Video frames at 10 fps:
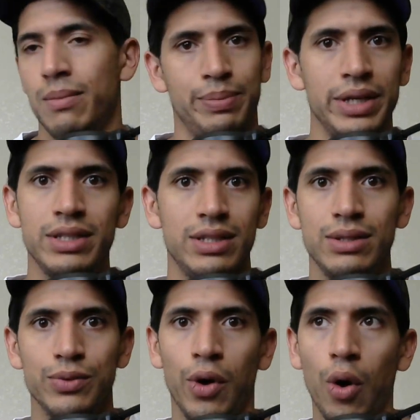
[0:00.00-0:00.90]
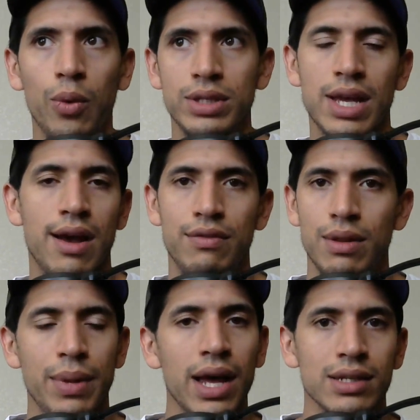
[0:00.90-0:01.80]
PC will always have
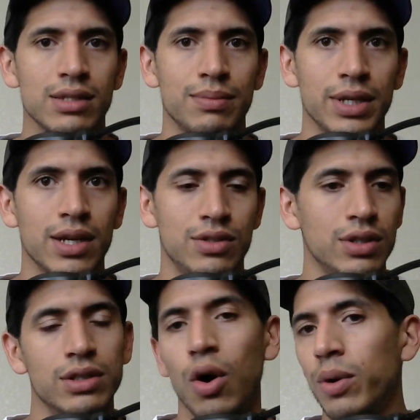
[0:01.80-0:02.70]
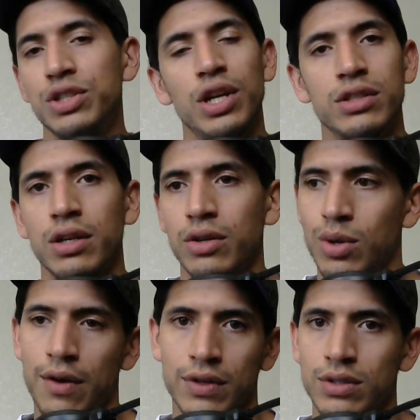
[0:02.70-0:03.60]
the best because you can always change out your
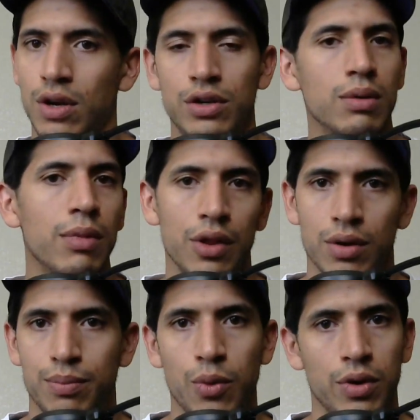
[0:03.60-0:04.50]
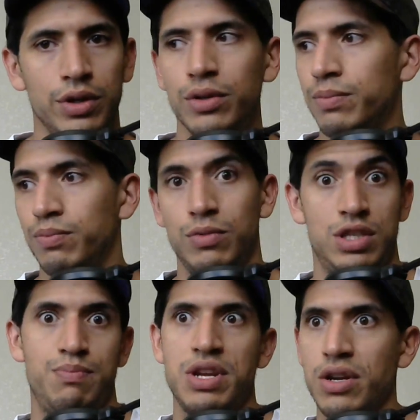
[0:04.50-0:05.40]
graphics card, your motherboard, your
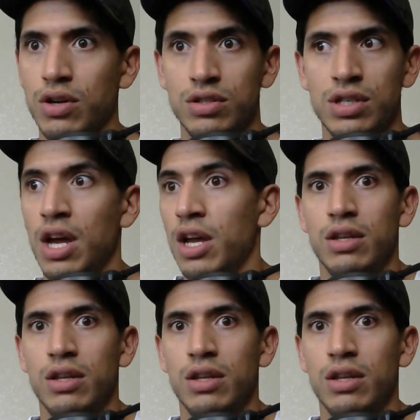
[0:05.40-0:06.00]
speakers.